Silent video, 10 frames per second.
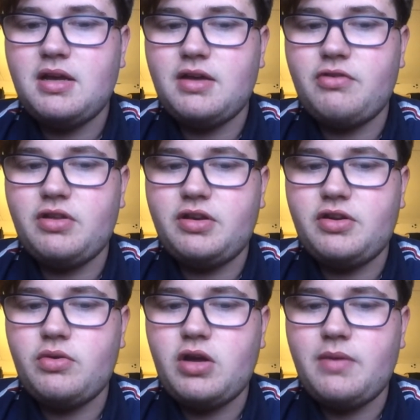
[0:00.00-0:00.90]
I really
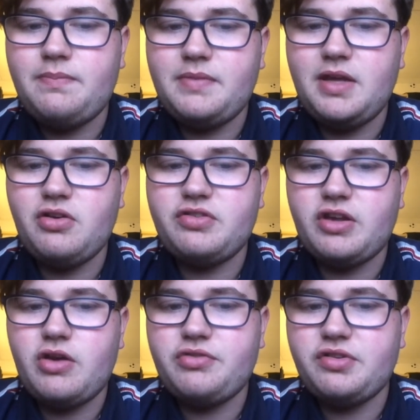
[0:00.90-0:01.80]
do. Um, he also
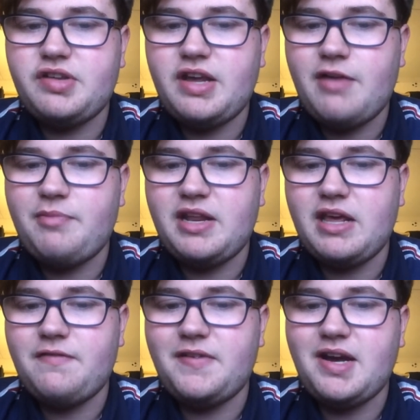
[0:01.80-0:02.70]
goes on to say, I've been
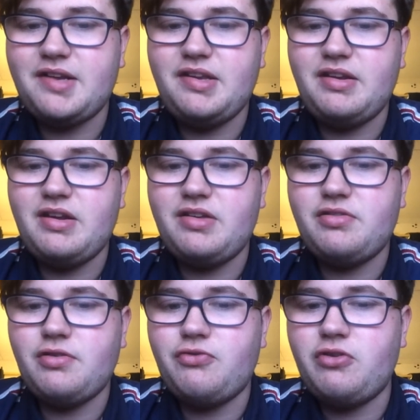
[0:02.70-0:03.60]
here for 19 years
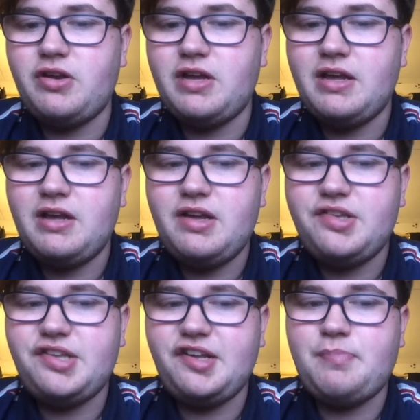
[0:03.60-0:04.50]
suffering a
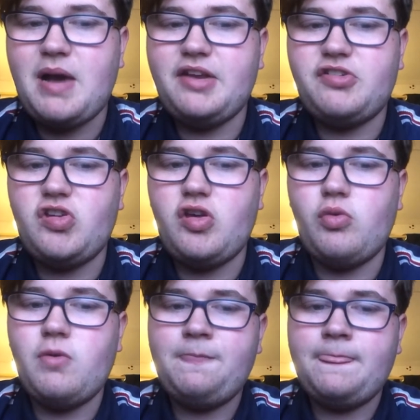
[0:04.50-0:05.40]
6 by
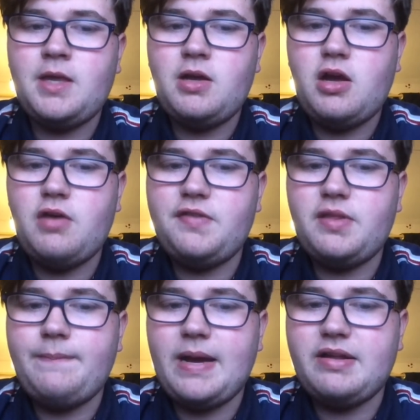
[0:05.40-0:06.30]
2 over
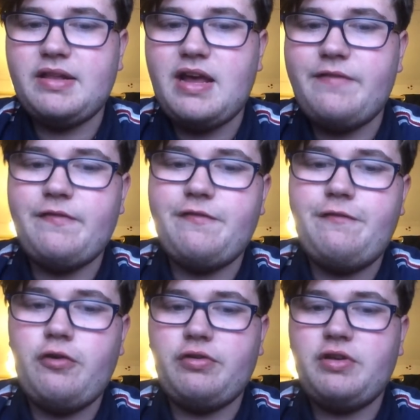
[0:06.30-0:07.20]
the back of the head for
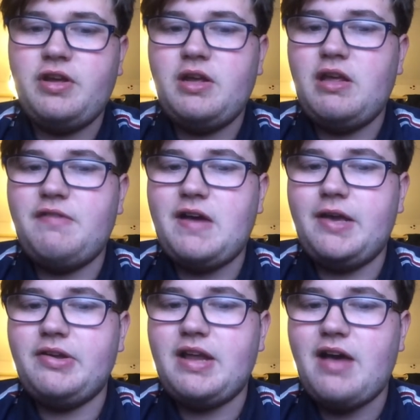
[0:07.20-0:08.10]
fun. If I
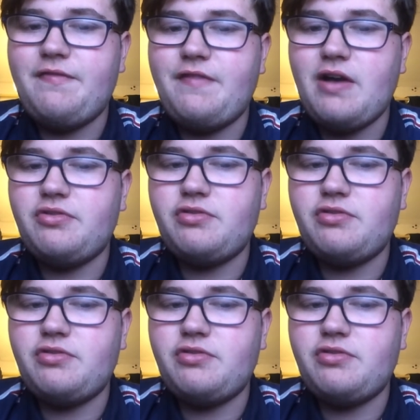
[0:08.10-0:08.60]
could have found